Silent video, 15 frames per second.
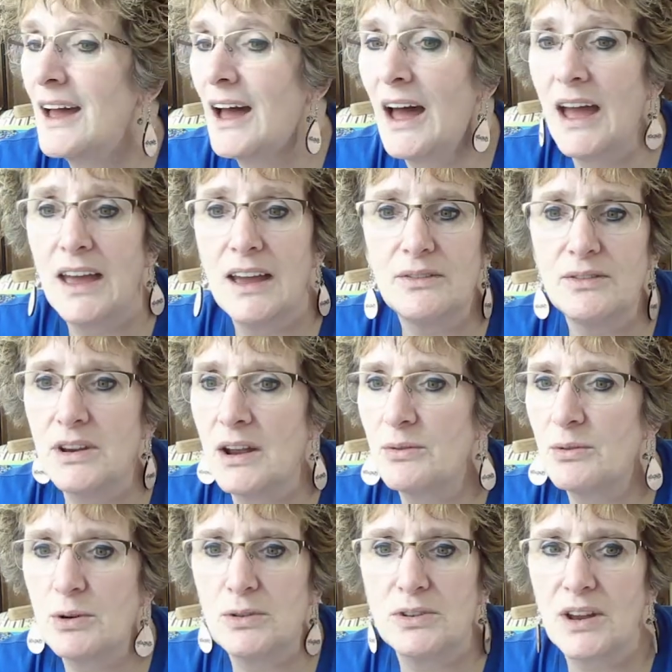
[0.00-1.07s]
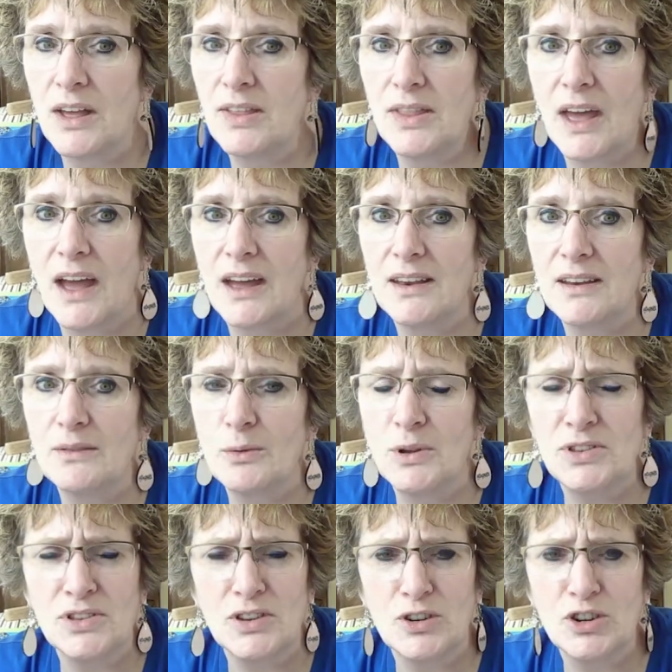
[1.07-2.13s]
I have never done that.
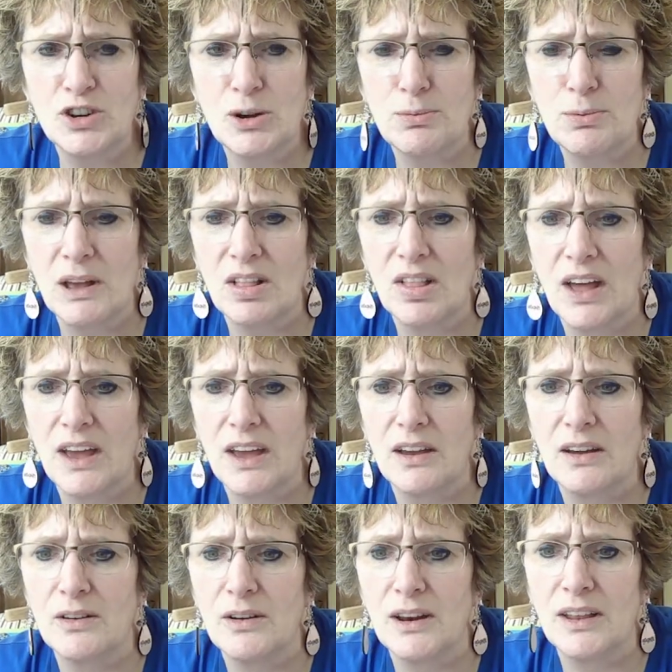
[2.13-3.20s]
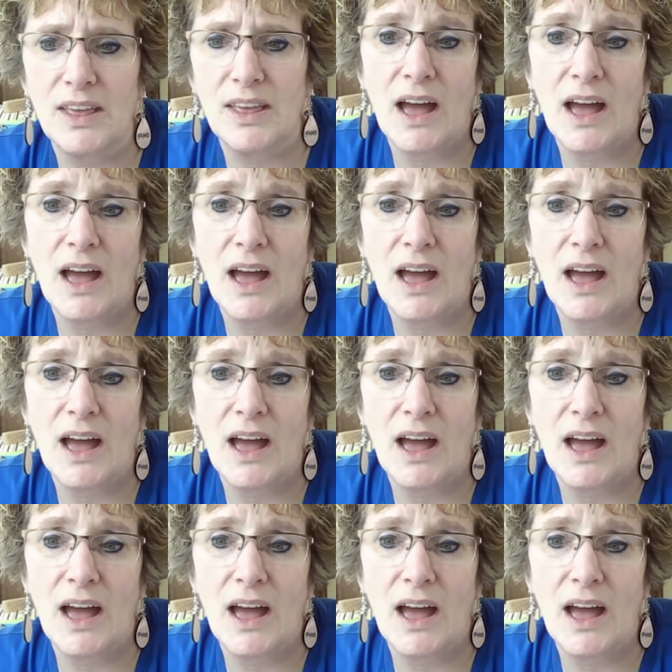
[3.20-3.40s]
What's their shipping like or anything?